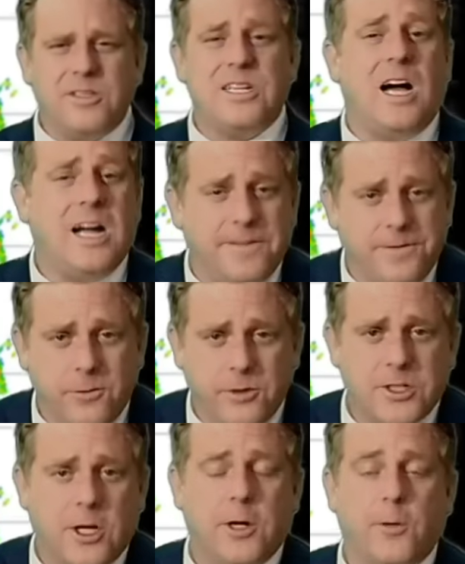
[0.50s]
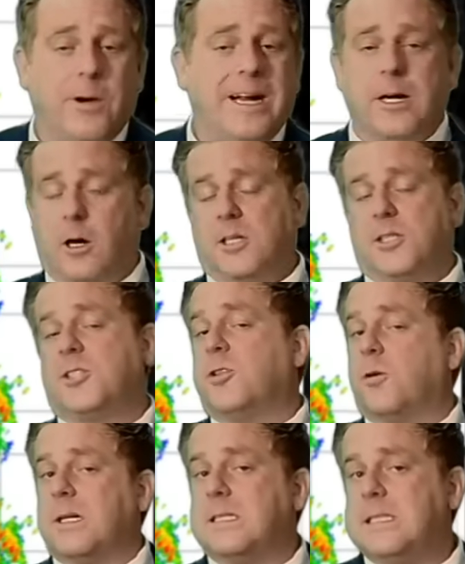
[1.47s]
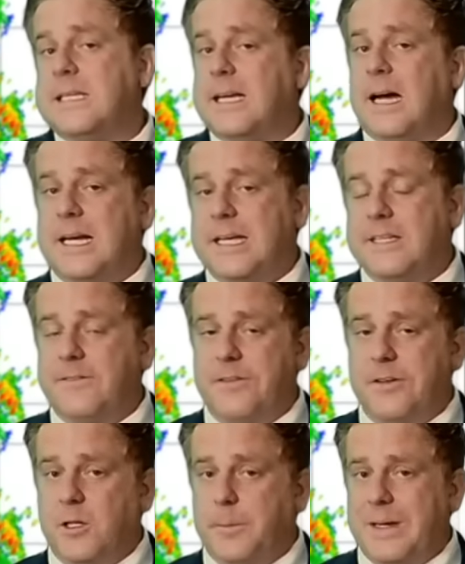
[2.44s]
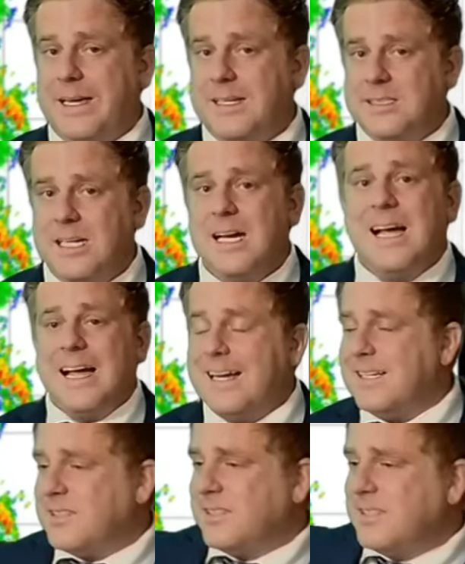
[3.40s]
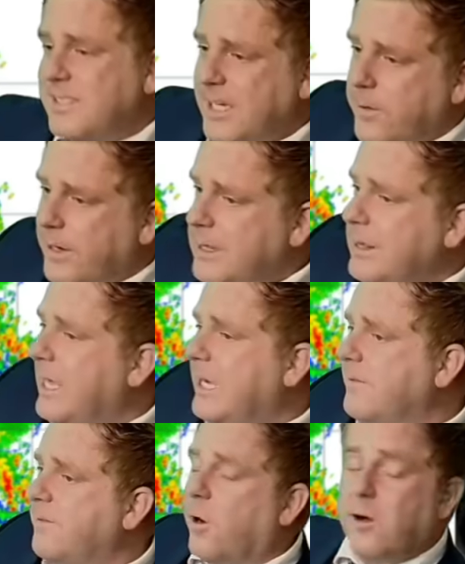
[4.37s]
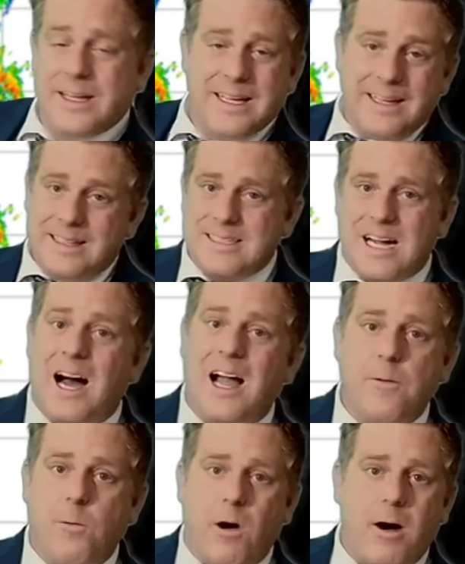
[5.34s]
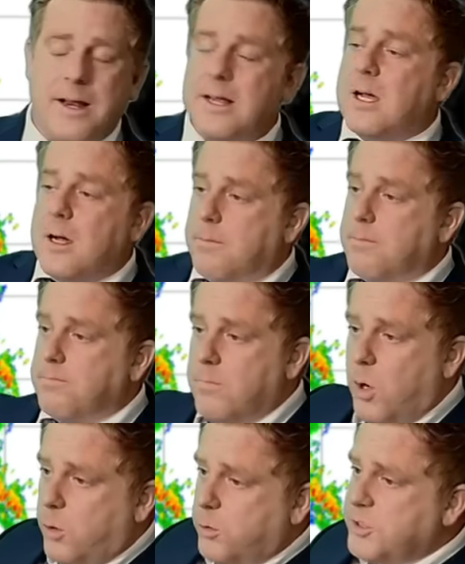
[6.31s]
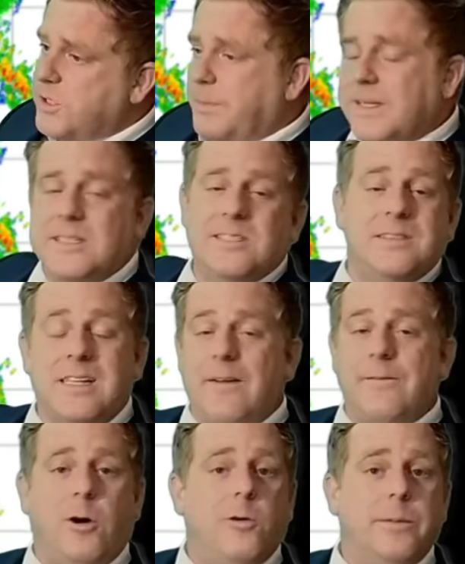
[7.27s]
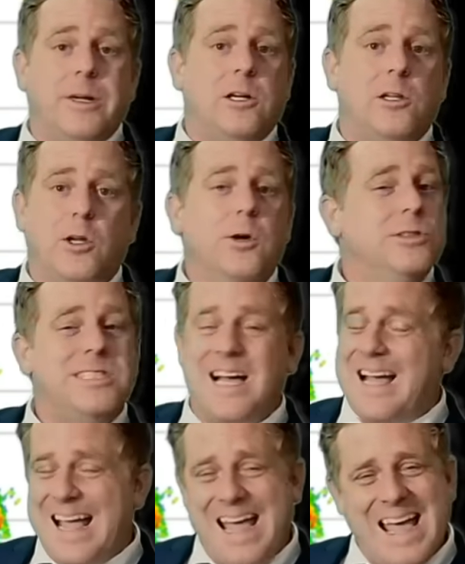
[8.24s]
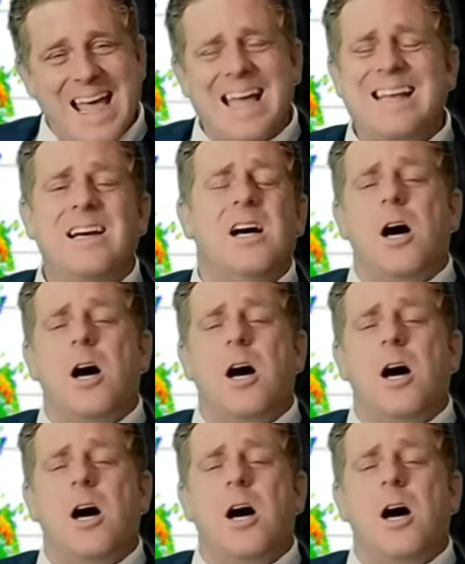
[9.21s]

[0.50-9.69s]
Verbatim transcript: Typhoon Kong Rey, also known as Leon in the Philippines, is nearing landfall in Taiwan. Most places have already been closed ahead